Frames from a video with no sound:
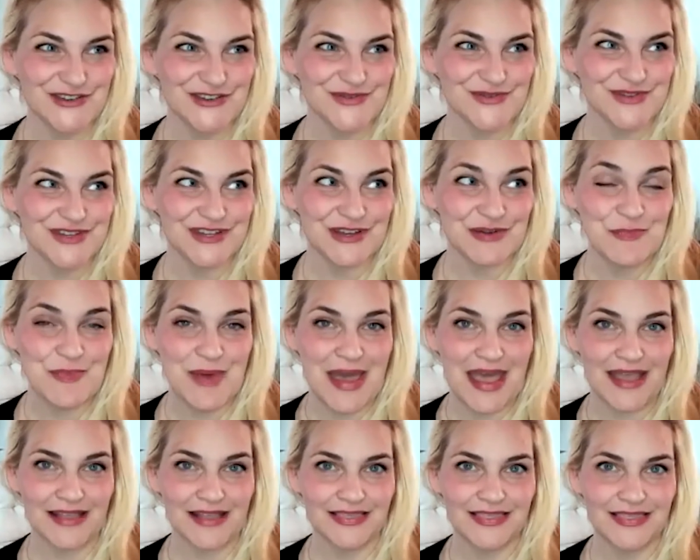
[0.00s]
to
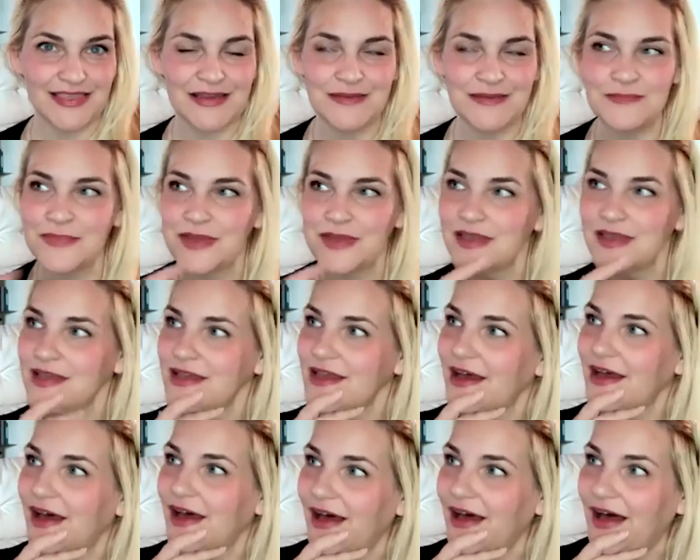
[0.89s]
combat them.
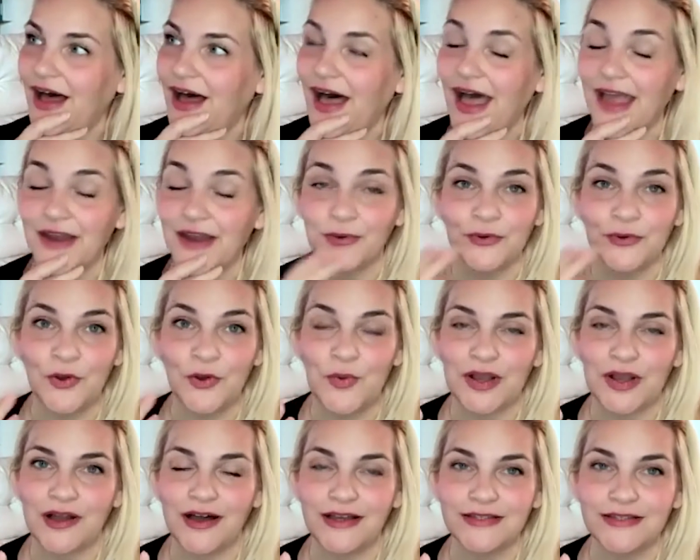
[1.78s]
Mm-hmm. Uh, I mm-hmm. don't know
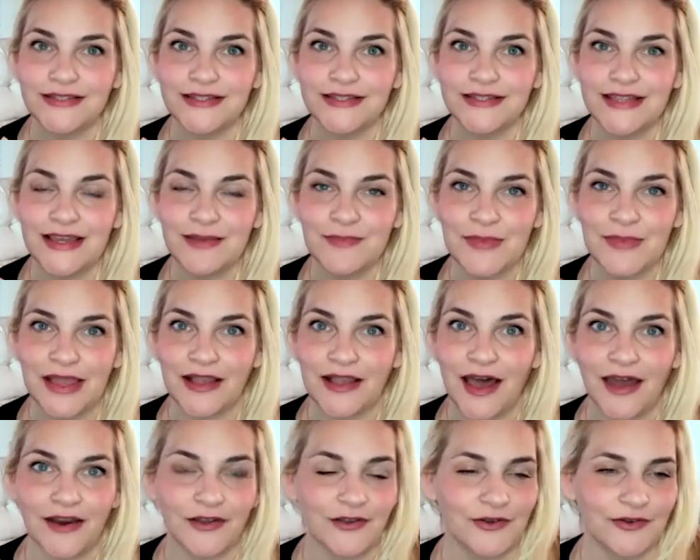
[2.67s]
what causes them. I
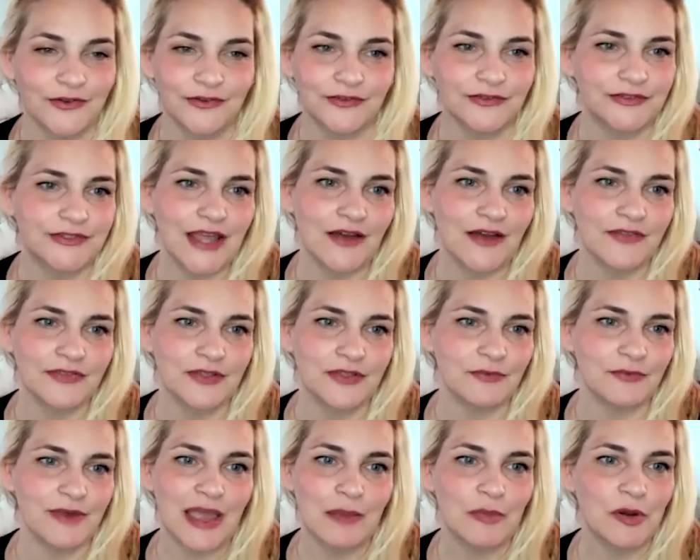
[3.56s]
got to go down
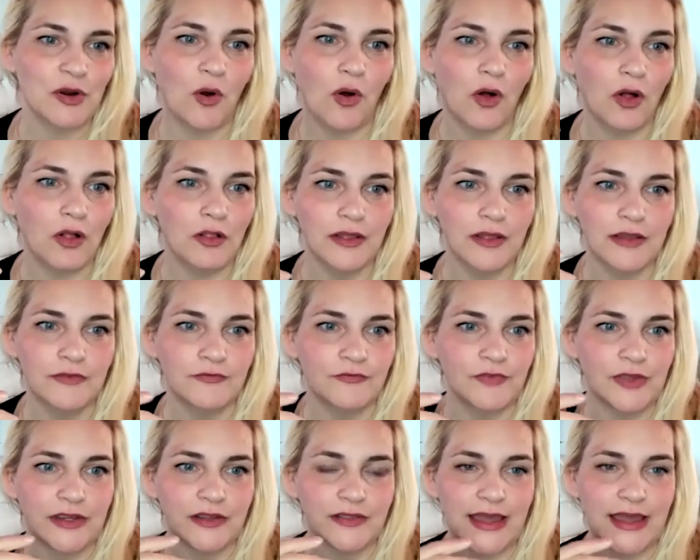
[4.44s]
the rabbit hole and
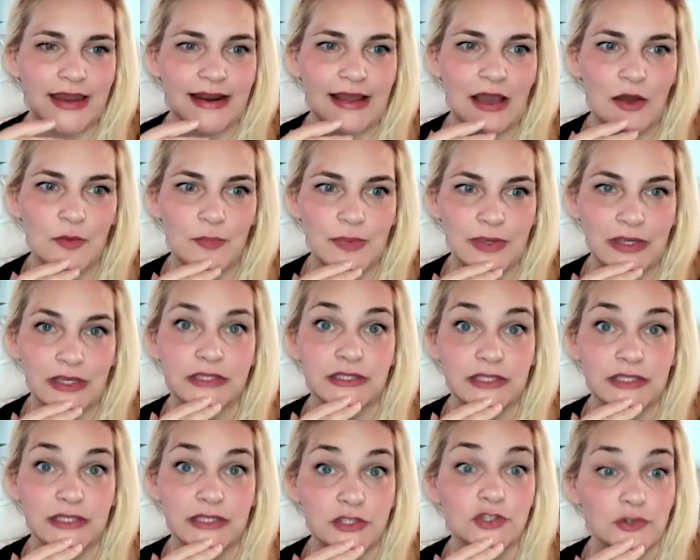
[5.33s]
figure that out
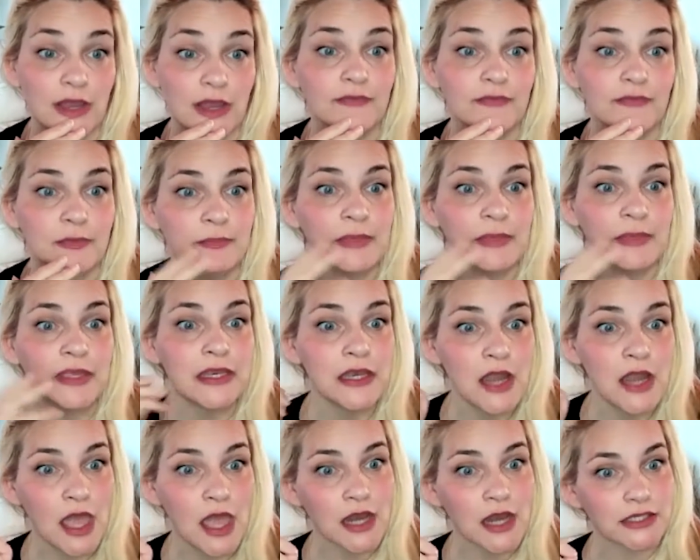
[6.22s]
because it's driving
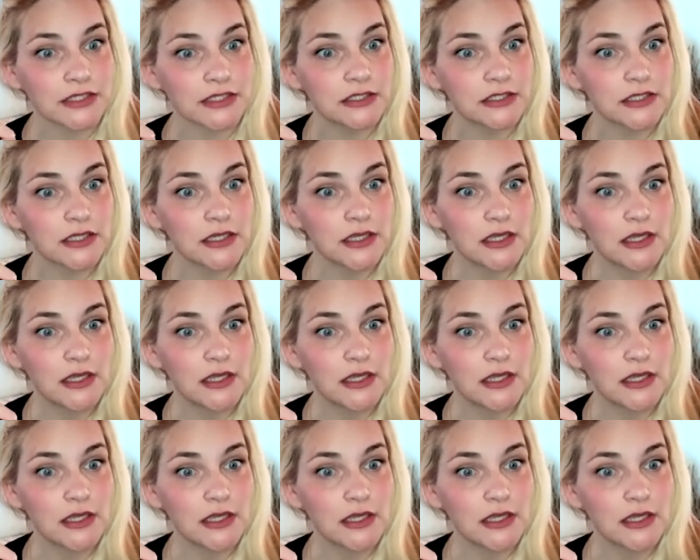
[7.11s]
me nuts.